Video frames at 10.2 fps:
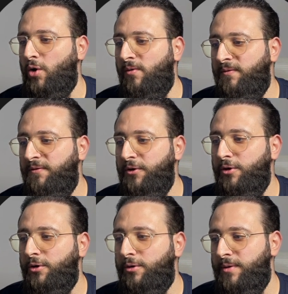
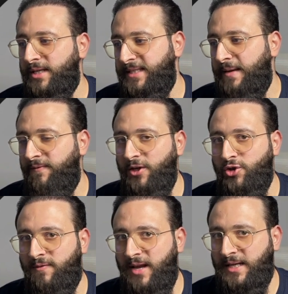configure the same
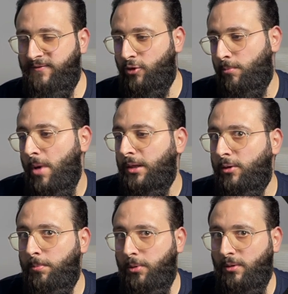feature flag for
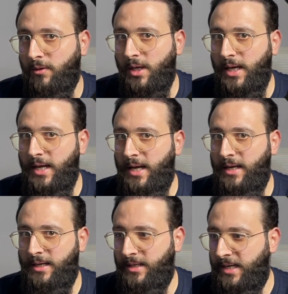multiple
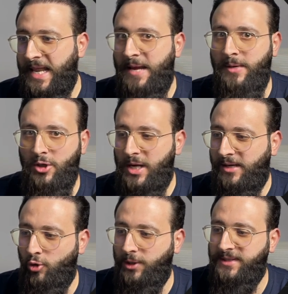label. You
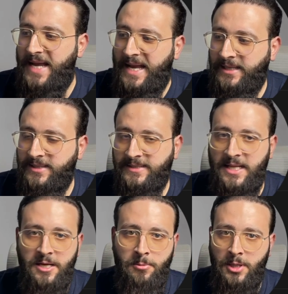like you tag it as
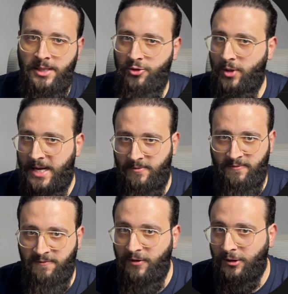a label and you
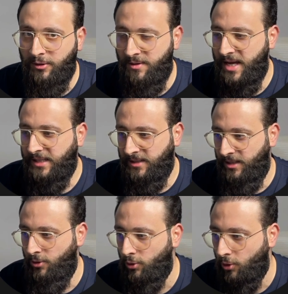can filter that
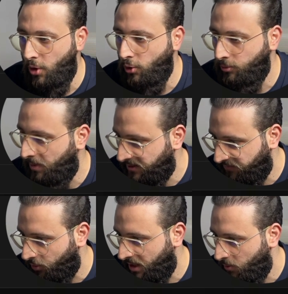in your code, but
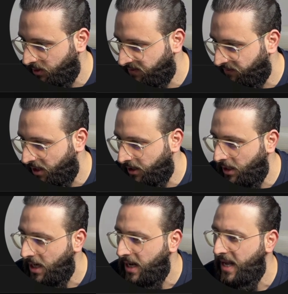for now it's
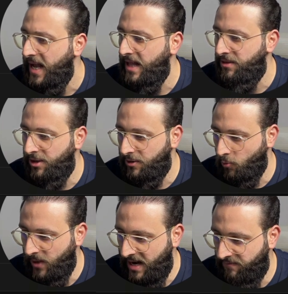fine. And there
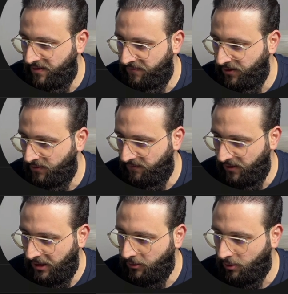we have the fit
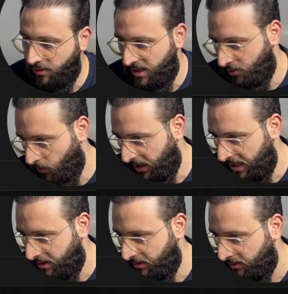filter that we
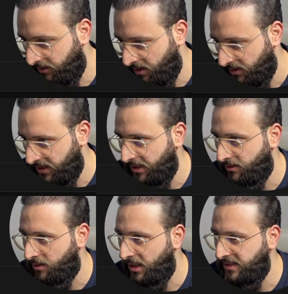can discuss
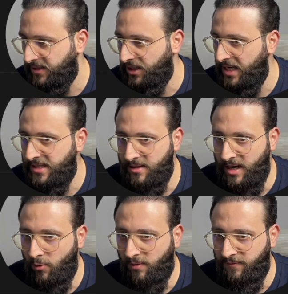later. Let's create
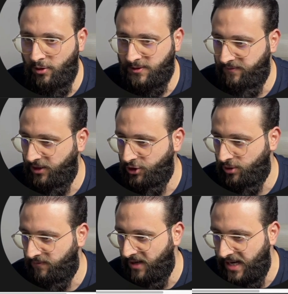our first
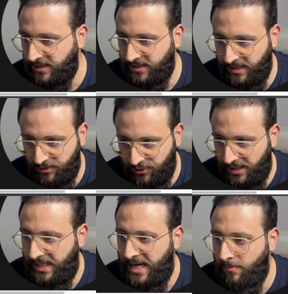feature flags. It
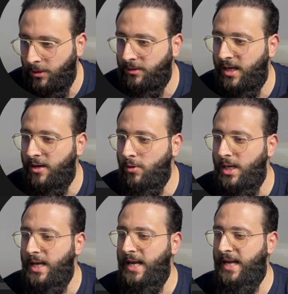is enabled now.
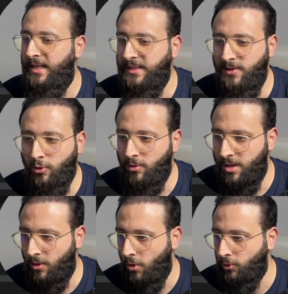And let's go to
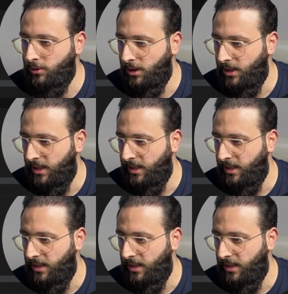the code.